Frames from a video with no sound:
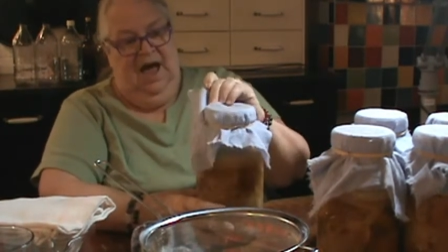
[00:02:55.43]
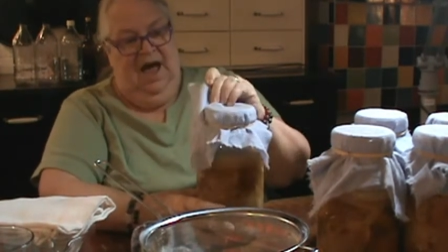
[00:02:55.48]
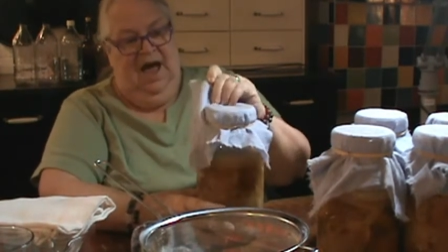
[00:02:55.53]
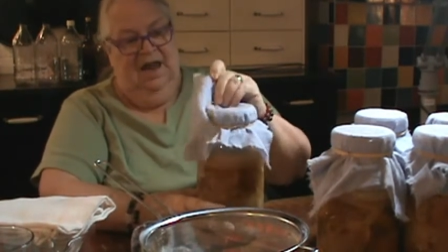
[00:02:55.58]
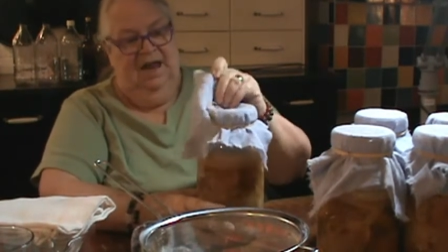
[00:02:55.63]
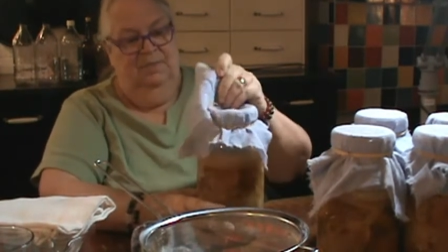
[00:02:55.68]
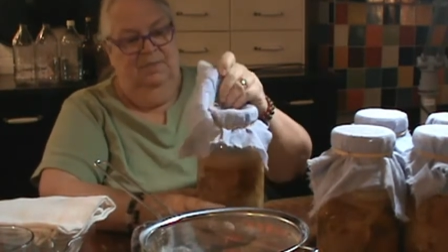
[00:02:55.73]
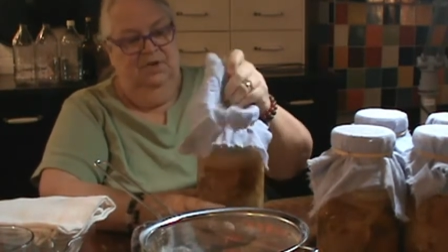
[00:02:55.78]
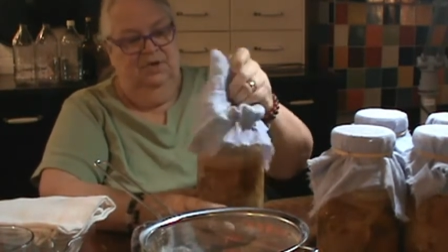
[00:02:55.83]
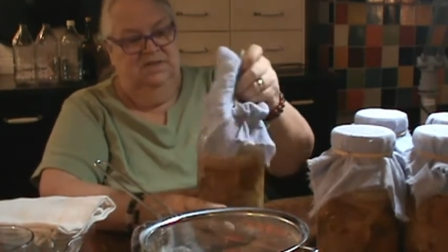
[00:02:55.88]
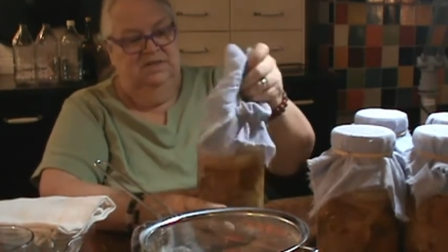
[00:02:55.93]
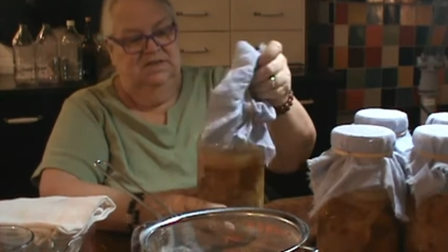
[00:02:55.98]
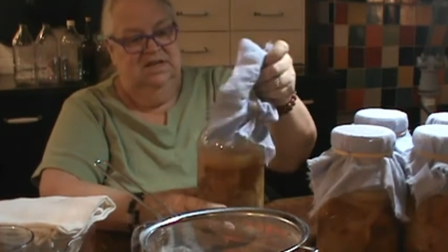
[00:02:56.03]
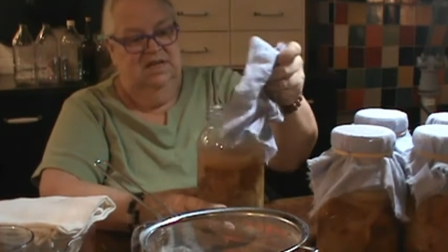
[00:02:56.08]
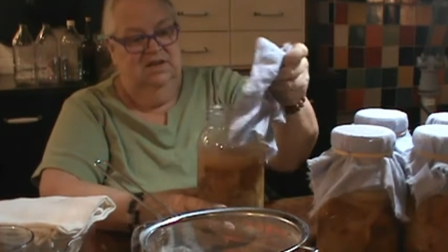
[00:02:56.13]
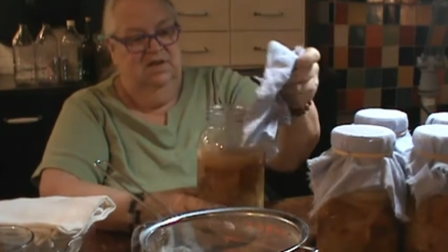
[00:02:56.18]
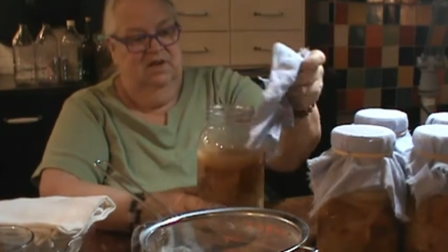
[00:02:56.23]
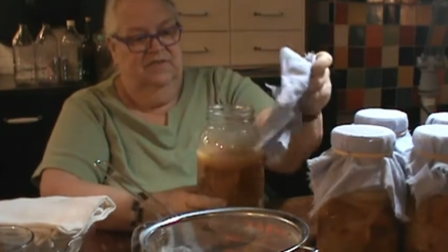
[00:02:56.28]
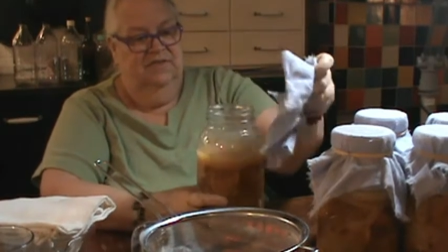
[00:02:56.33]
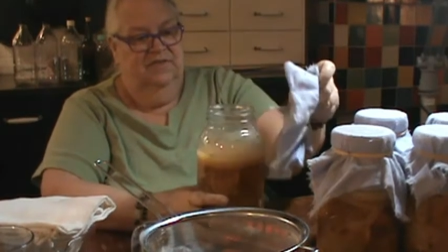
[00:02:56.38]
And I'm going to
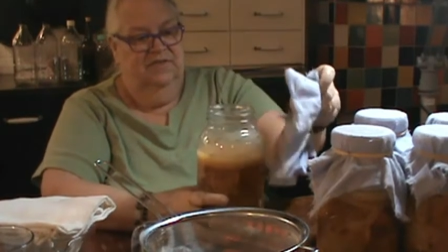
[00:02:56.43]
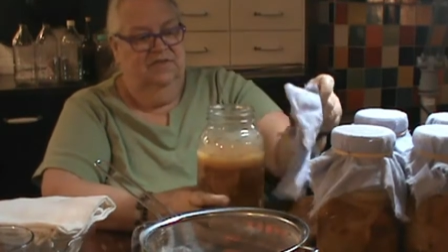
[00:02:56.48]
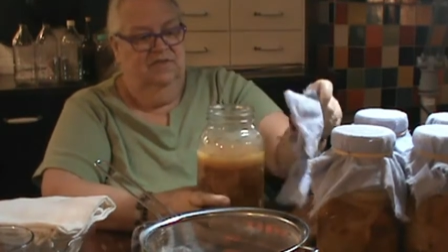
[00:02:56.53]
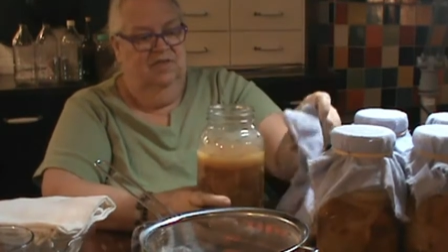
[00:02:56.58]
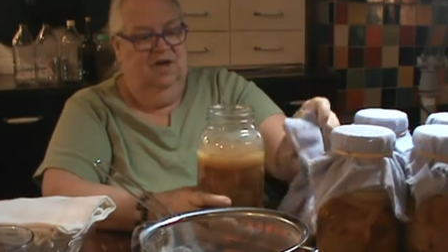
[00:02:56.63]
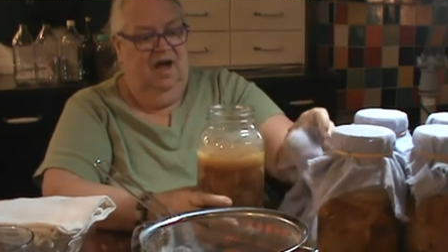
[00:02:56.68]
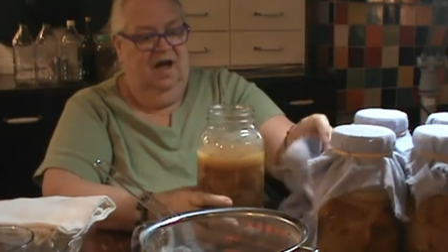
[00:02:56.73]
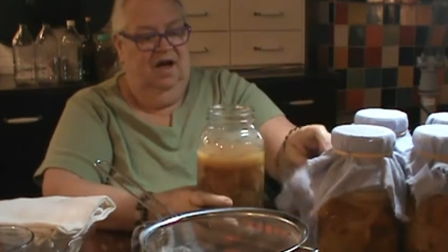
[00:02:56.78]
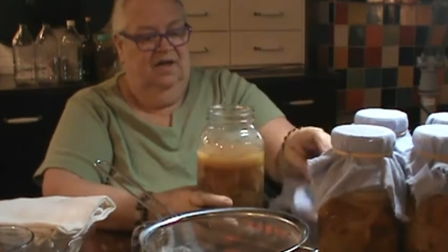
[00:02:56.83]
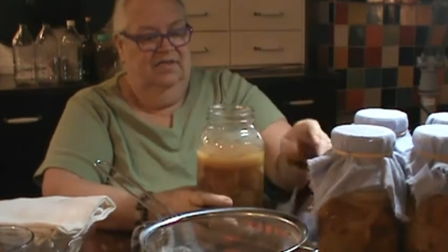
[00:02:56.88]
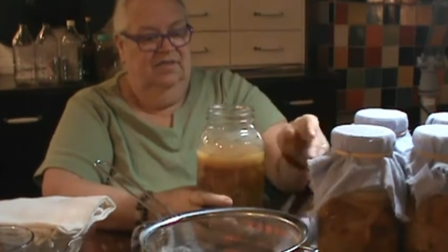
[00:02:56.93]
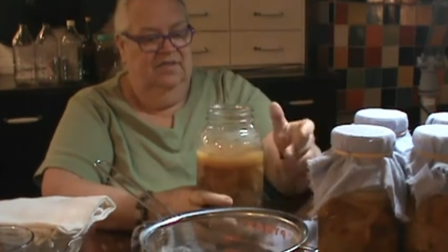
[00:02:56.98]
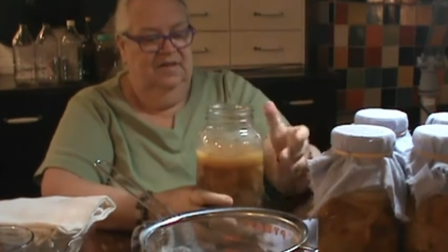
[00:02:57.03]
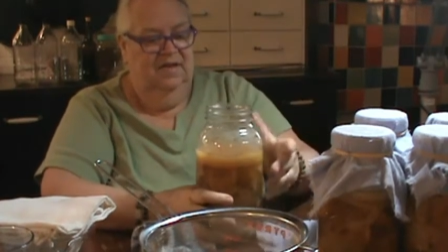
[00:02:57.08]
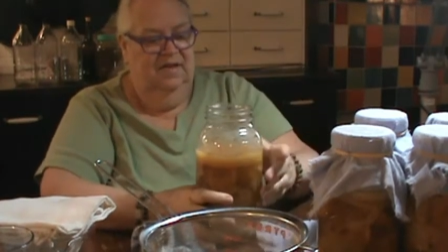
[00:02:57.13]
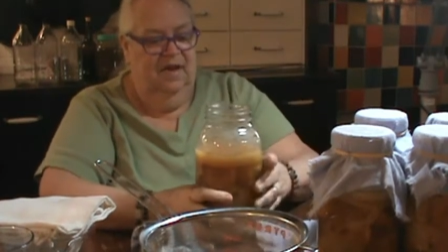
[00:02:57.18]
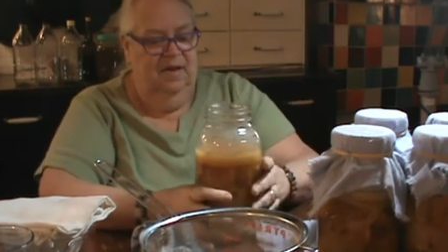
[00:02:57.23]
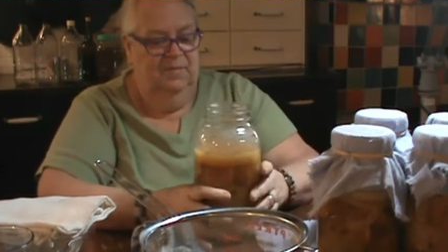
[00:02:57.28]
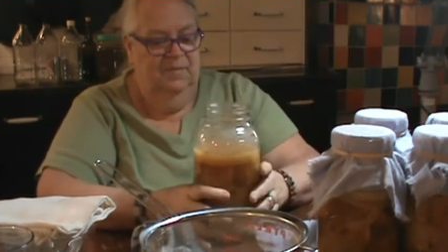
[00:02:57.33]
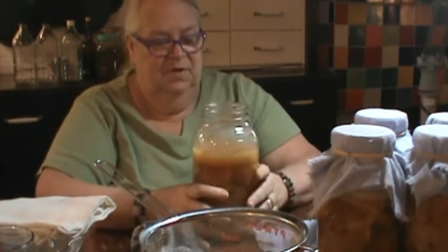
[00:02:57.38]
take off the cloth.
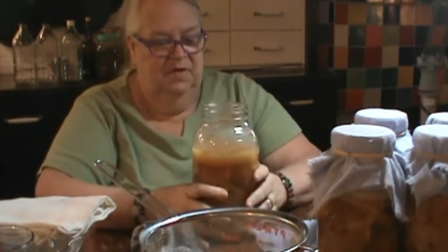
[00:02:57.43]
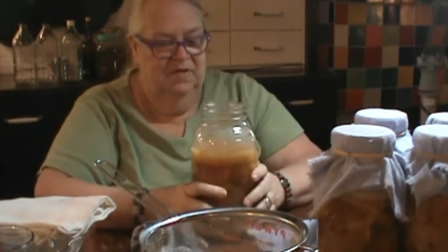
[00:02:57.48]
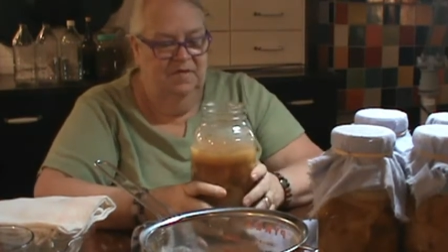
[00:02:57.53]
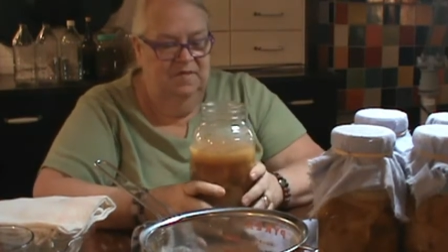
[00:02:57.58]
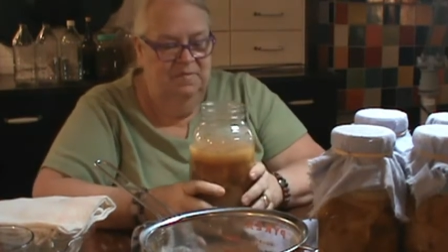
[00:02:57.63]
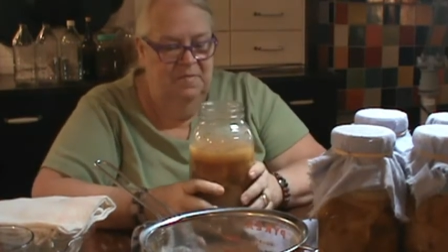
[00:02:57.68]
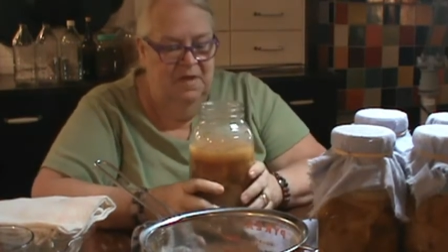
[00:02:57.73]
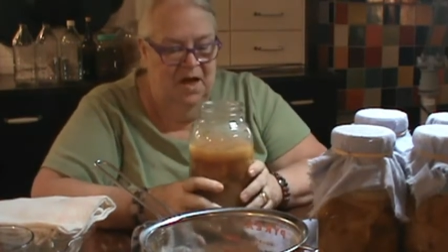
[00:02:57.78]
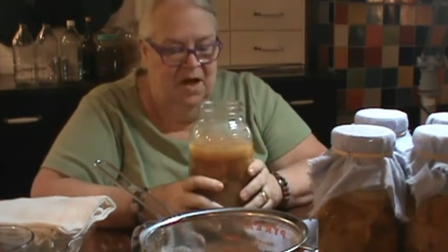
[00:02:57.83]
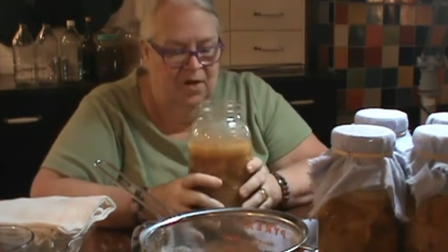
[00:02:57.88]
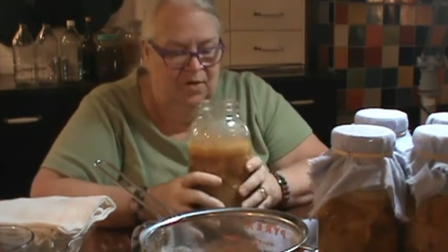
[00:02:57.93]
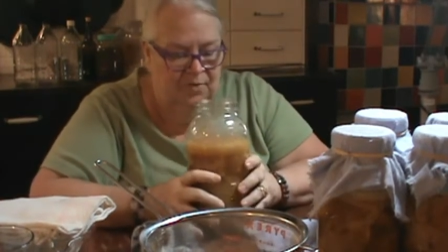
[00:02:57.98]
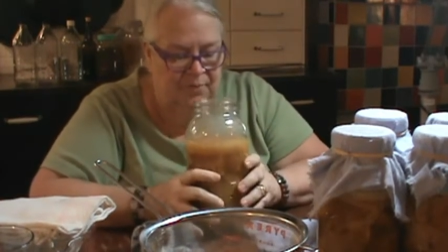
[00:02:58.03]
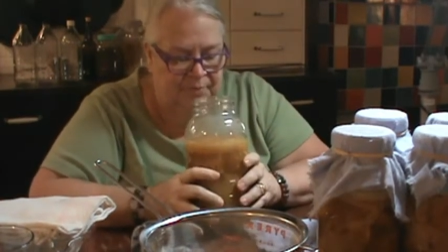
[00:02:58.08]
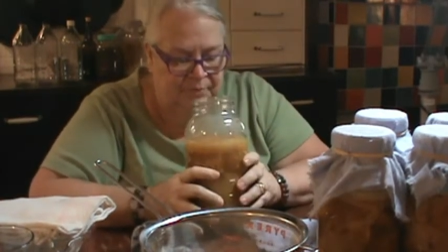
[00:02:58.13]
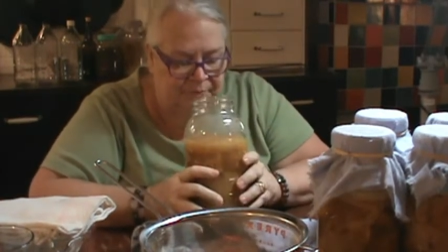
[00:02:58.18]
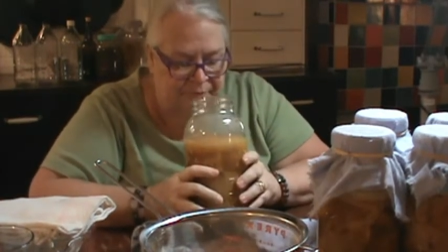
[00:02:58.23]
I'm going to smell.